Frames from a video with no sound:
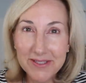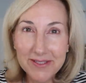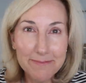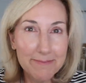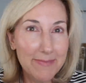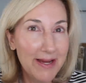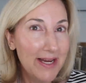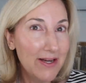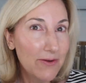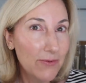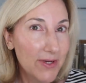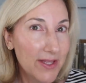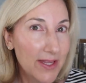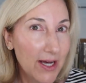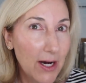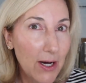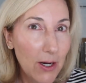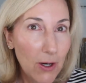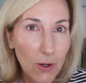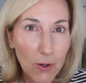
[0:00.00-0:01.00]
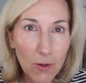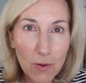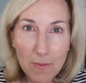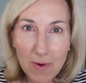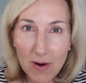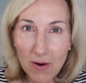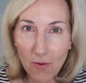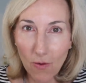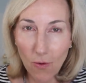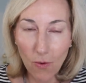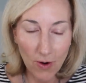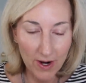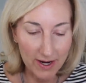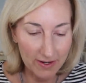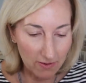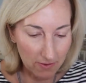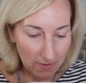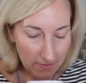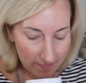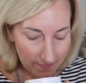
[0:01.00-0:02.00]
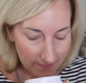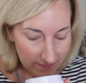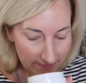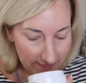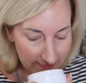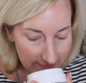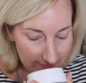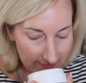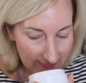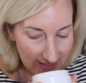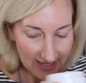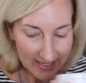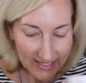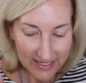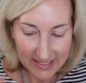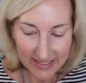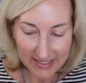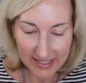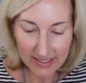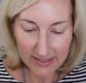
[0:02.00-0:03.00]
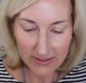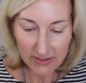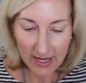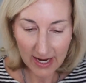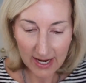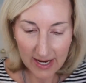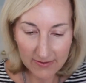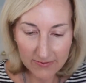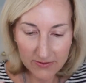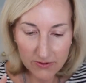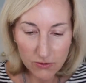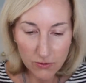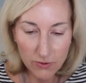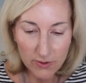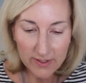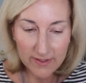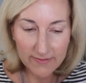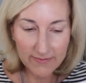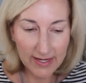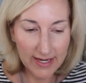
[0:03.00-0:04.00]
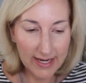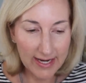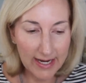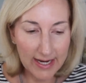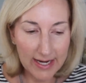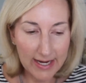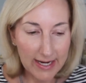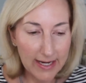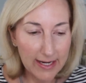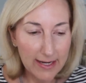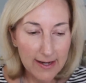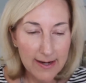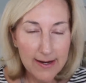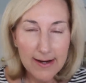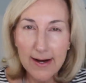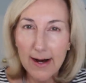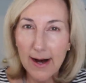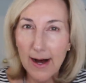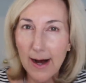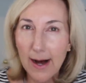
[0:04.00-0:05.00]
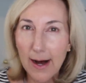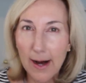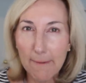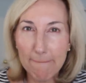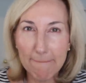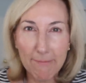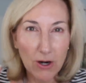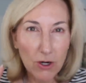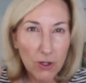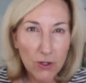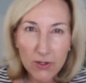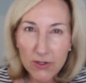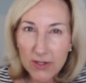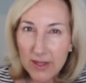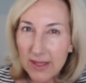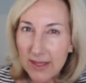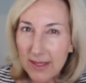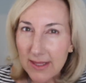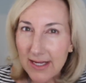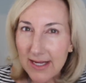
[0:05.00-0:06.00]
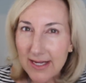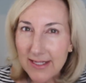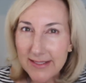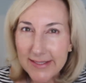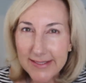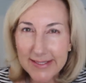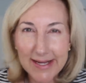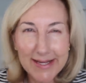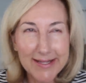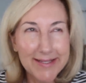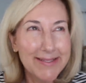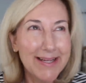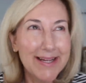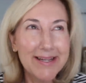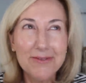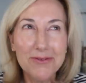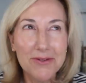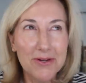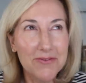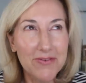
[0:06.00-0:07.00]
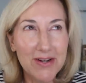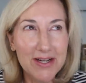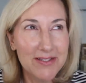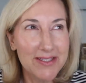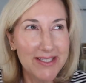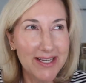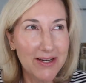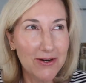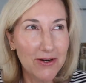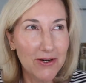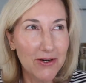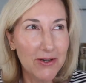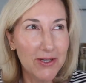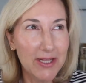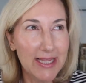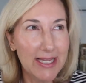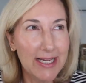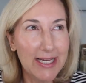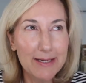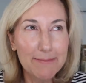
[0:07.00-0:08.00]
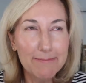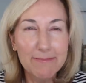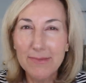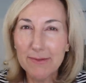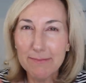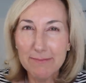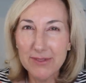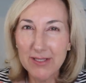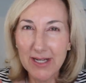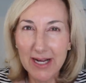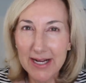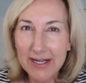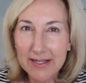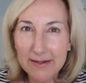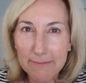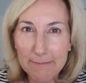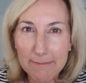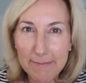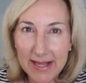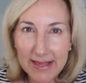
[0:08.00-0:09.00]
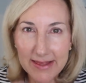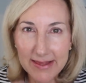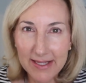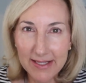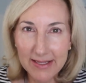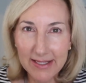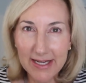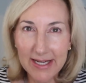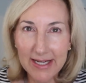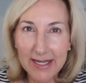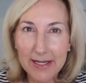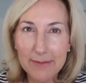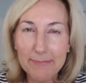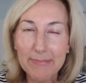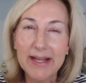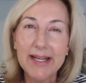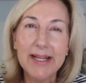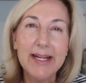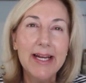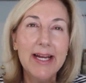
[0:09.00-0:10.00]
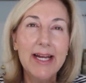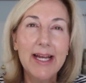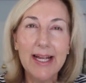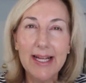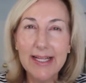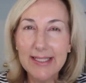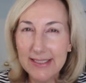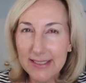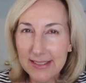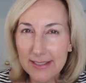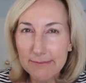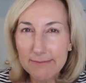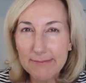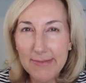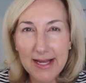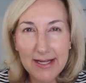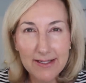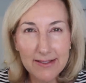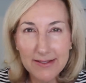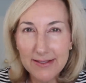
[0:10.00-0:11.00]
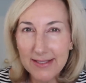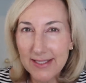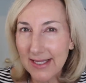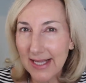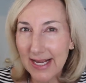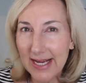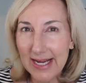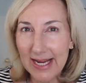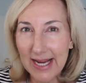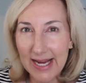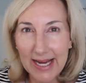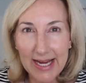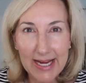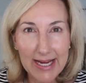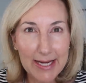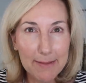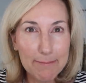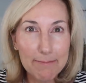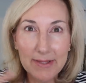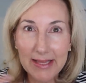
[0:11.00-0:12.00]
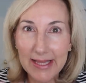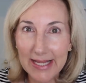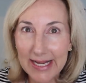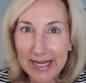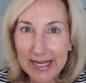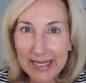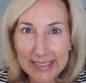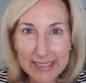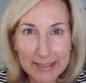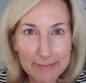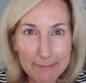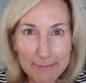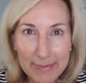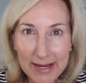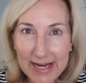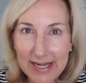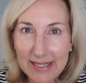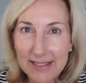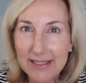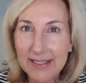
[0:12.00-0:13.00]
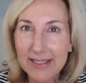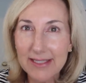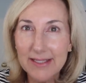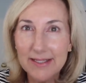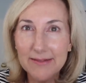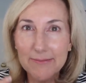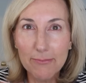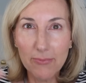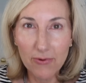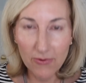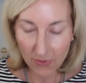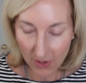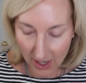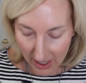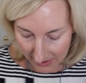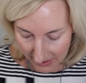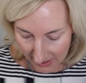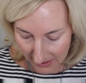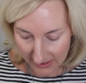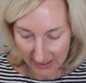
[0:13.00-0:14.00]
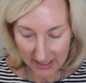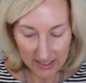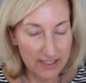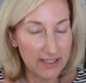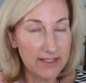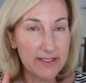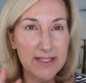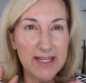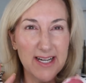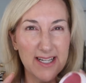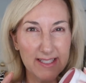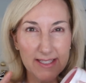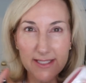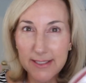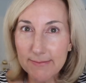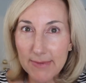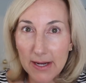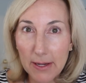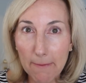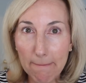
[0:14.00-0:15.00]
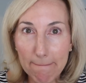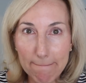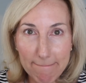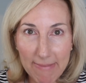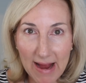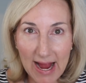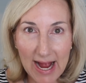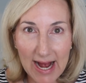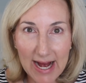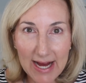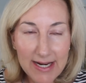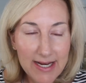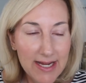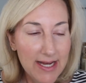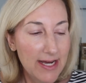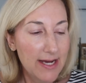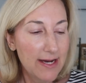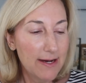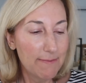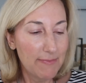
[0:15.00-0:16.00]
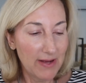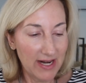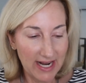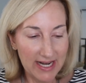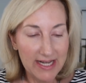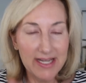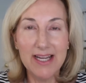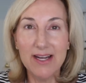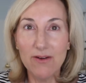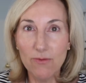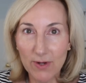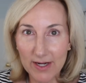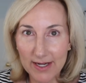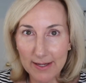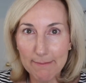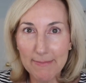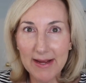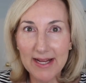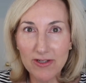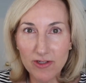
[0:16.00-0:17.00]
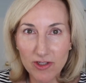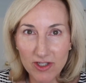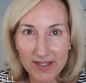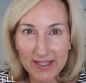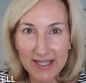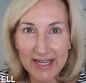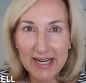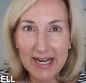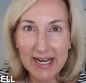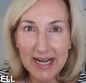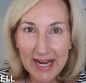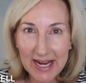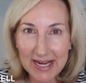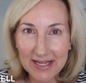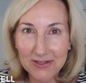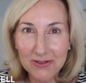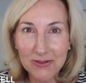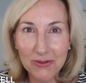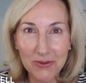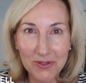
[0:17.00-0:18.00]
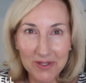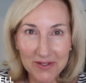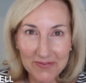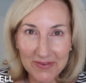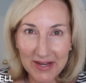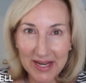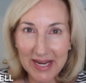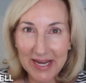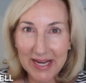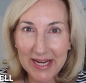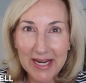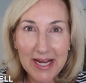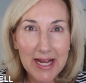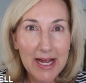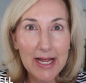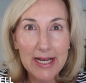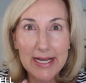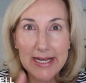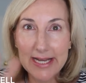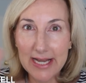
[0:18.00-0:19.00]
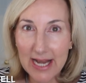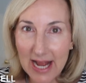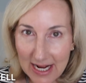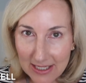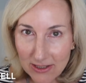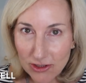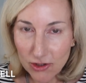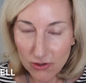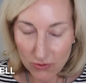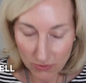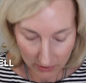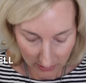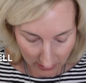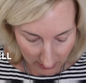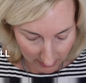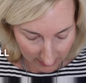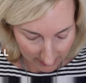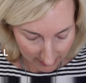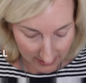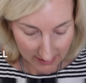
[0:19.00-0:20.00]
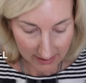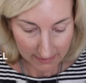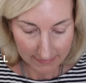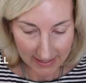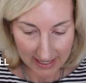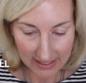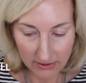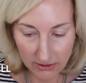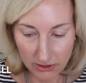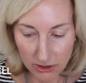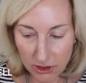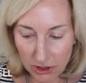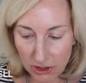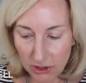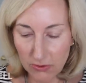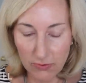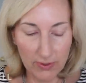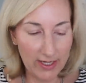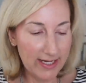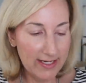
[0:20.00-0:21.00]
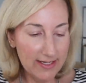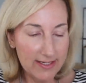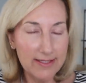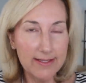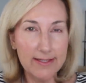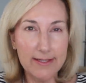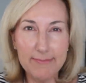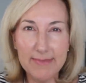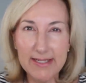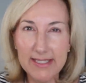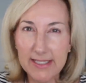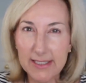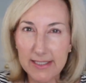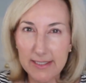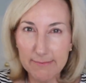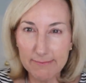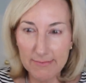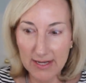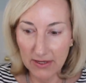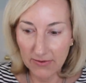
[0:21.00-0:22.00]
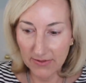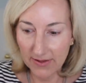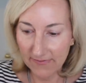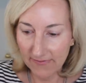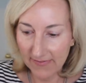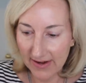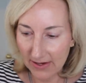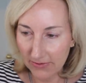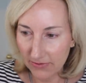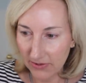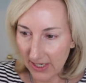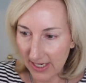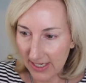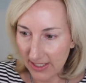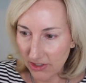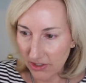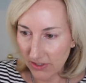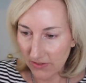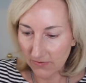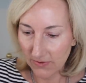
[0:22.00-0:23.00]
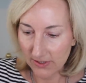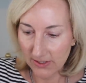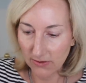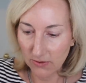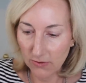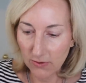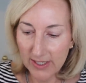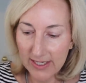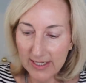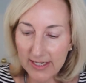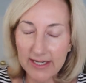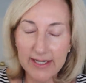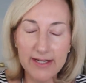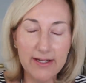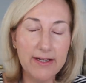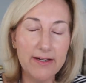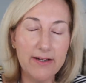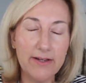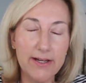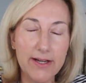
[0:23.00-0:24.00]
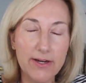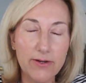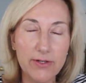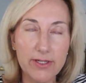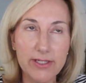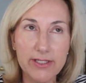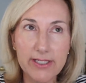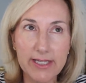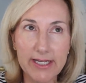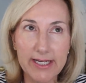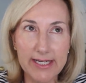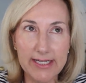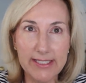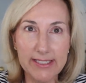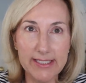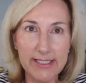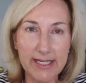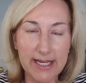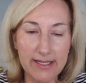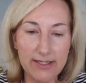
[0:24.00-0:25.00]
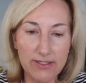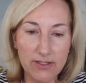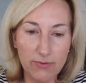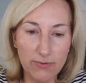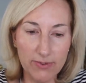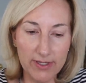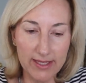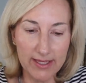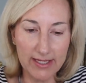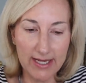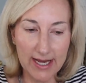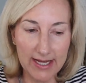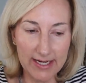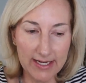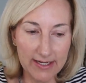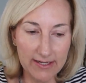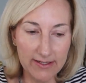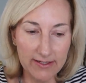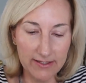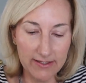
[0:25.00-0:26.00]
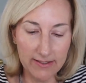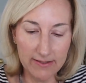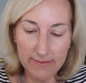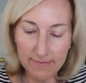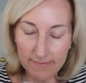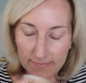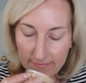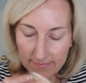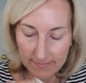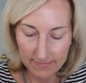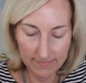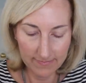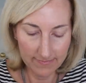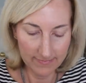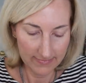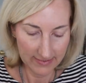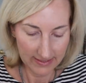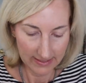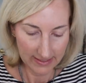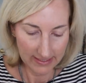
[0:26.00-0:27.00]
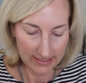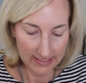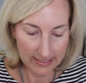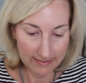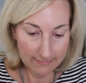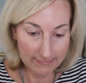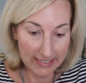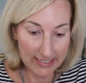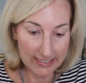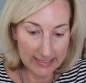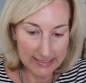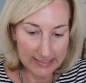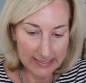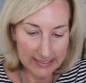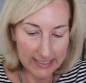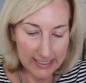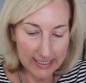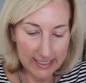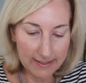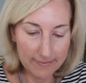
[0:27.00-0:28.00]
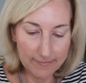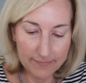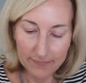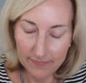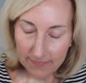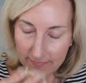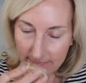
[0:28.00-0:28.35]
is made with jojoba oil and it does have sort of a um, earthy scent. I don't know if I'd say earthy, kind of mentholated, but it smells like a plant-based product. does not smell bad, but I did want to mention that it has sort of a natural smell to it. Let me smell the foundation real quick. I didn't notice any scent with that at all. Let me see.